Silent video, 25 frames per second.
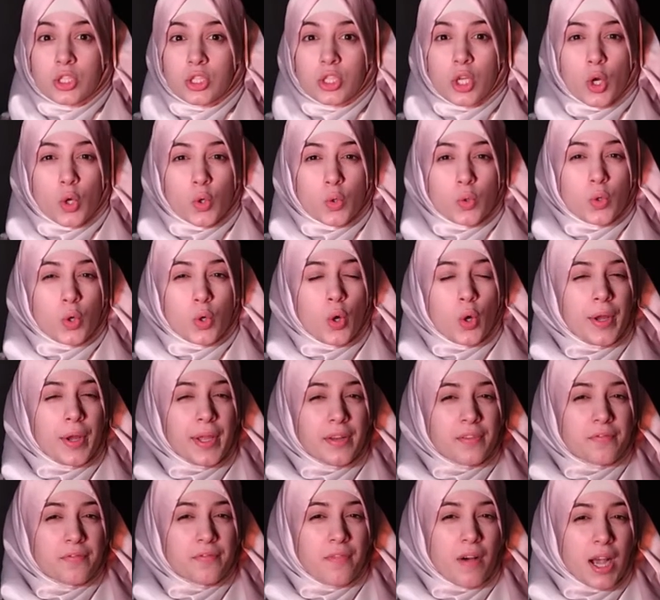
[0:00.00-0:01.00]
So who
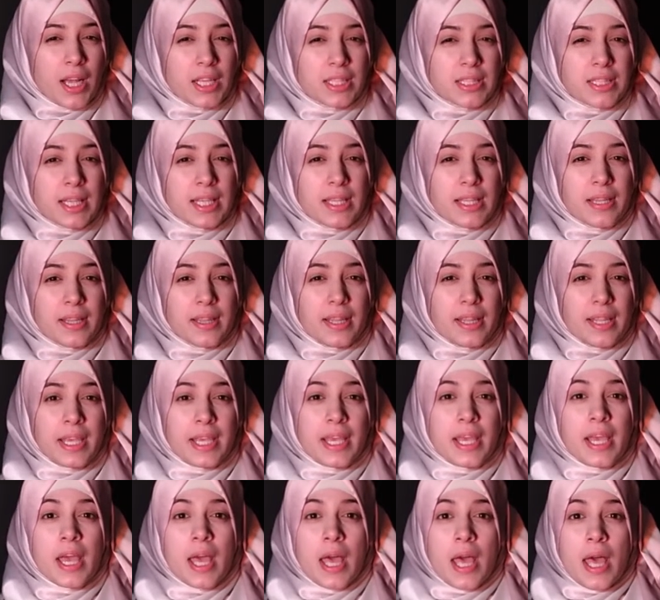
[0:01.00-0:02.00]
invited
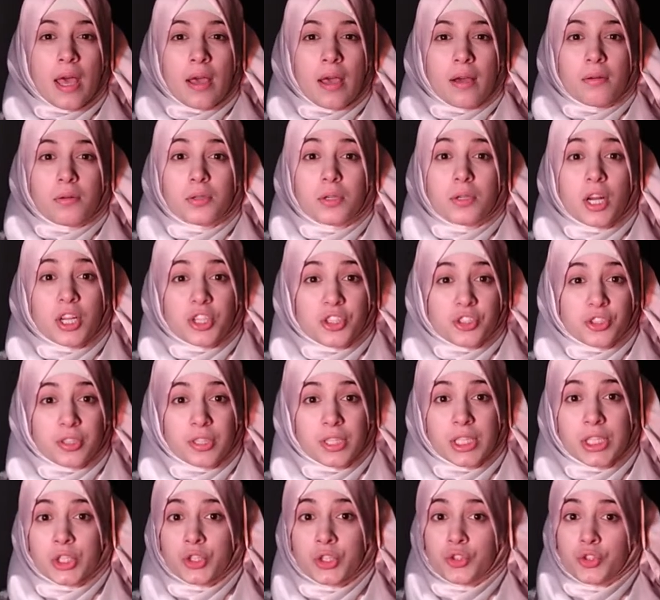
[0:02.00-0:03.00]
the
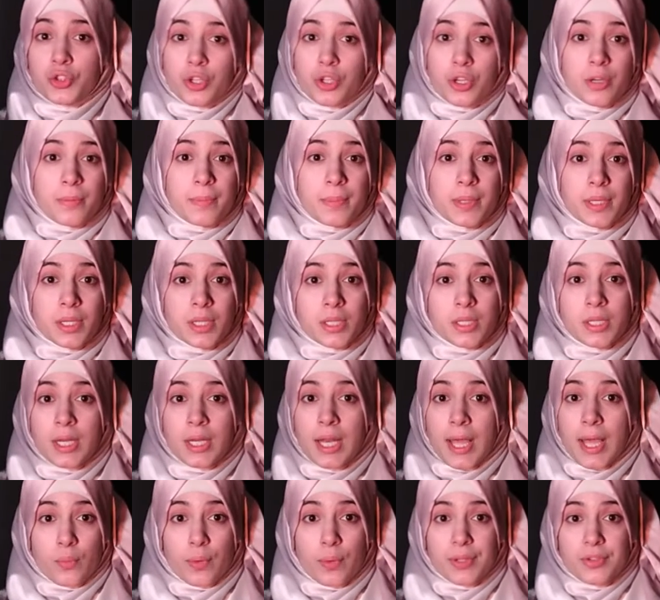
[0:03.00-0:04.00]
Russian German
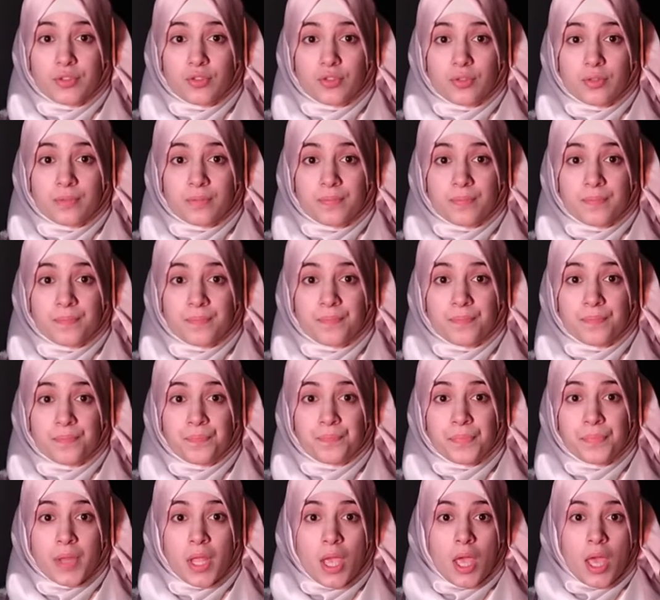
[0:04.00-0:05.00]
language?
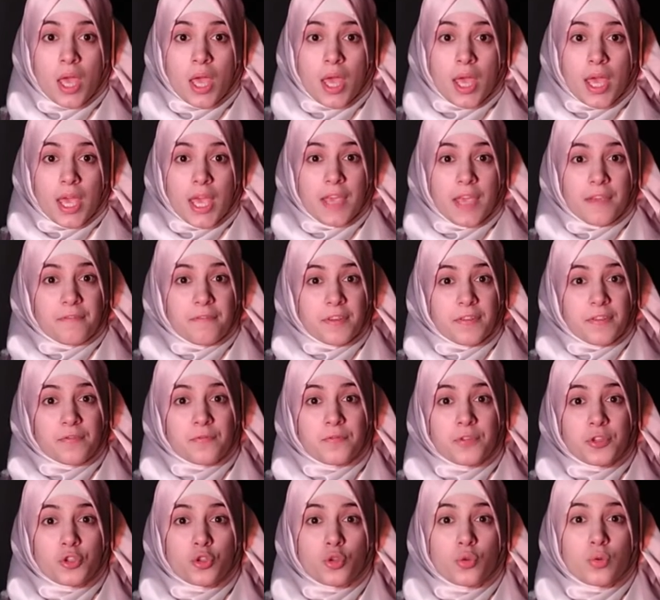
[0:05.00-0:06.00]
If
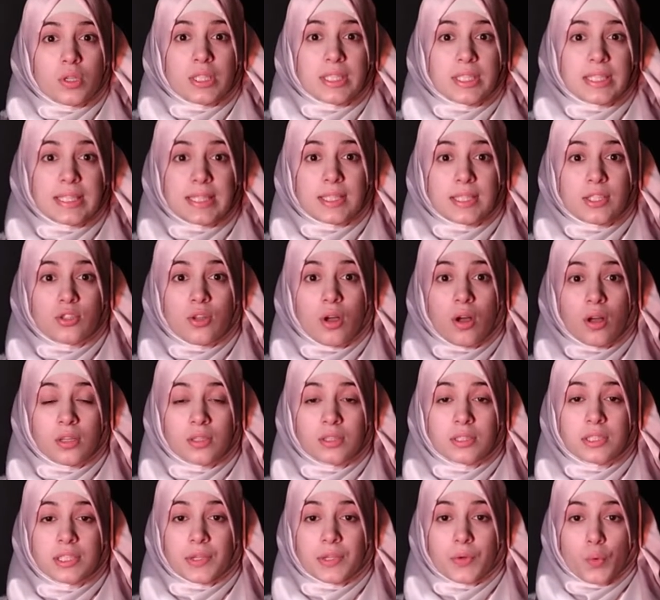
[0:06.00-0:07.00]
individuals
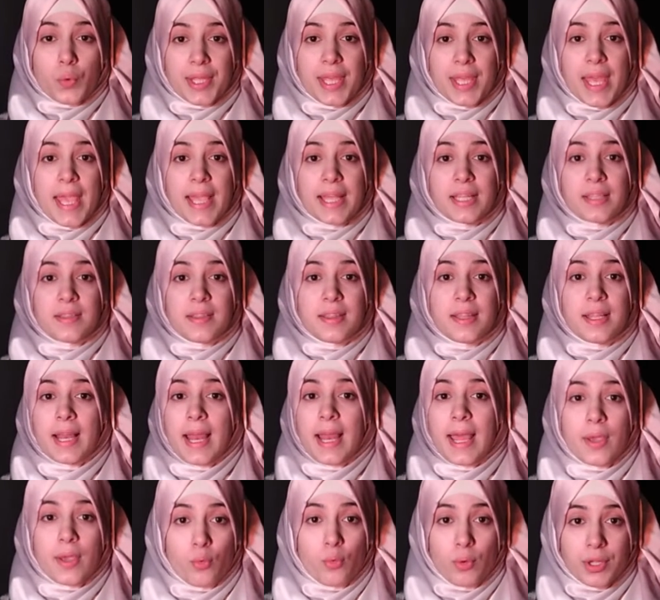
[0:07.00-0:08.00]
don't create the
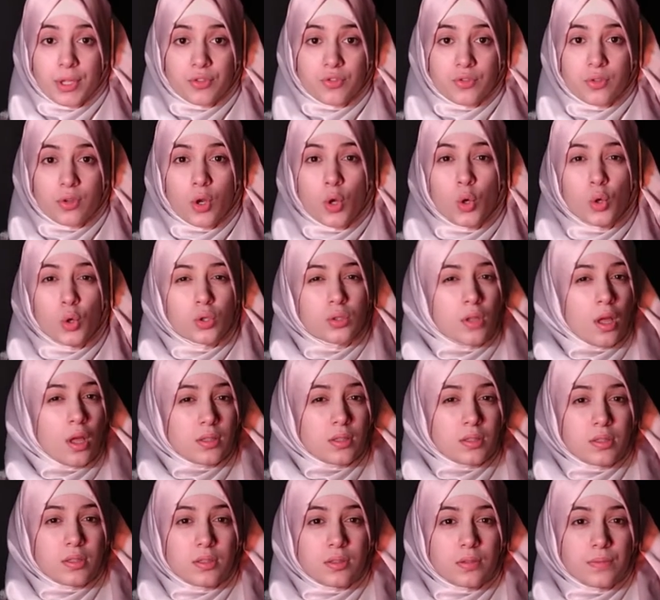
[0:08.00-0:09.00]
language, who
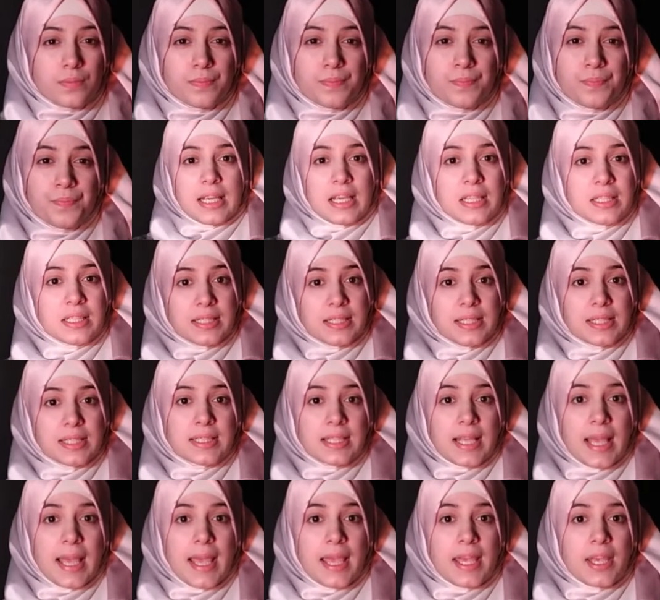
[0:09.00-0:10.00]
does? Is
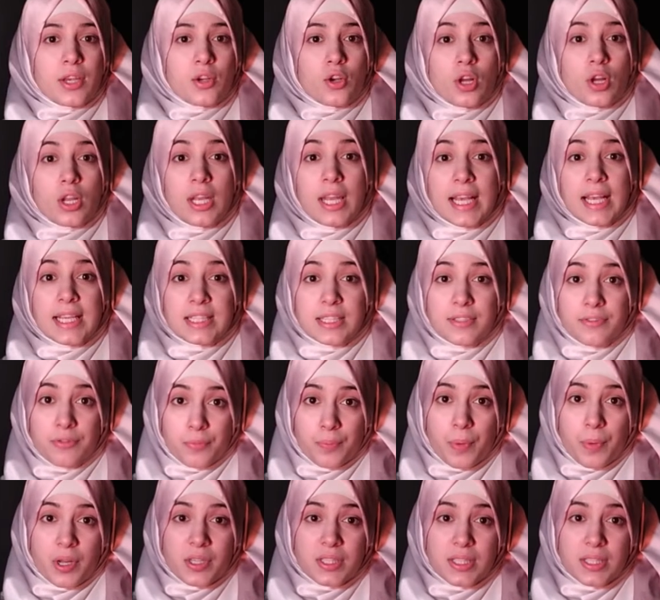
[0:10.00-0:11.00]
it a collective
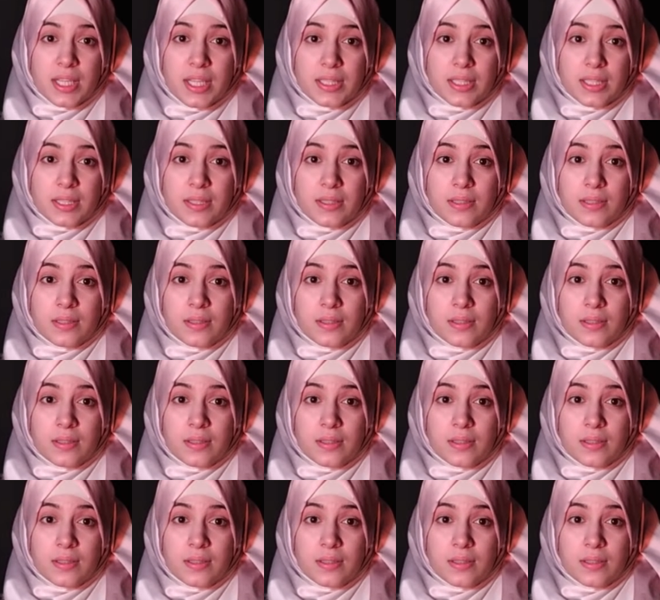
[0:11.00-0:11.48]
process?